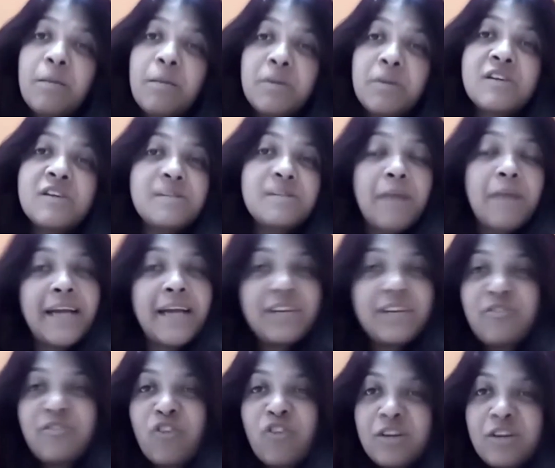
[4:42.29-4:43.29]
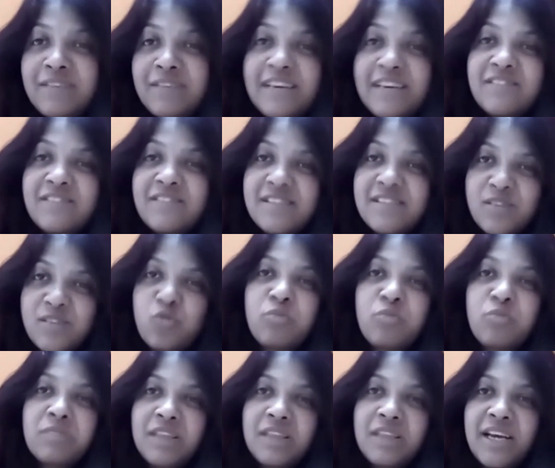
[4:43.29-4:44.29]
because by default we have
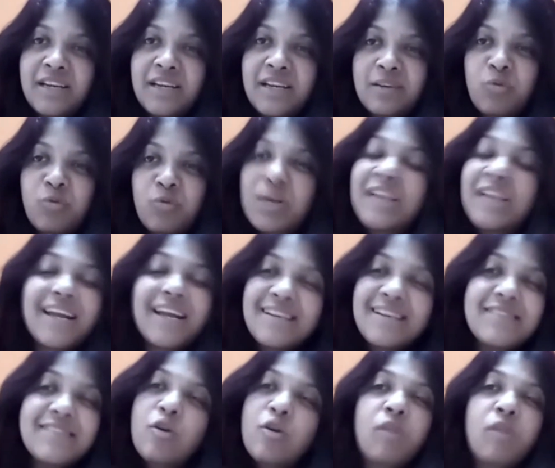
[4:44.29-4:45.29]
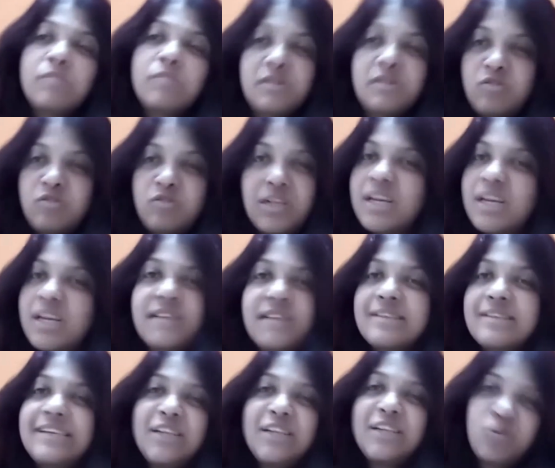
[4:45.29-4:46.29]
assumed that, okay, that is normal, so that
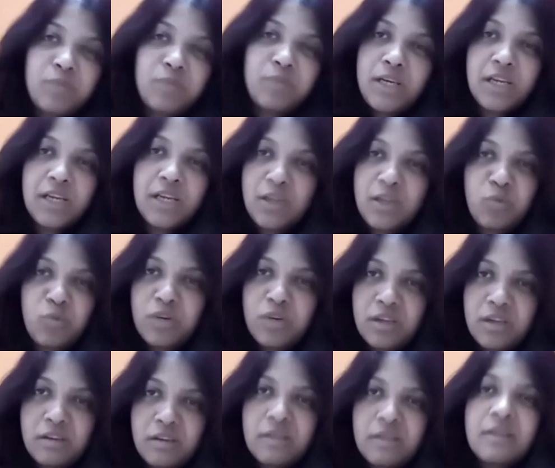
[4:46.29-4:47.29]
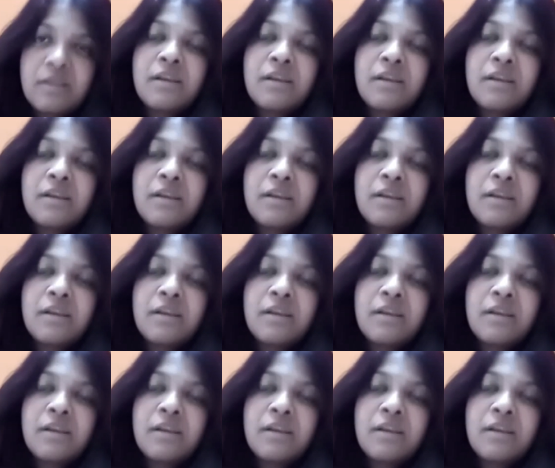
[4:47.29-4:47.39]
doesn't need to be included.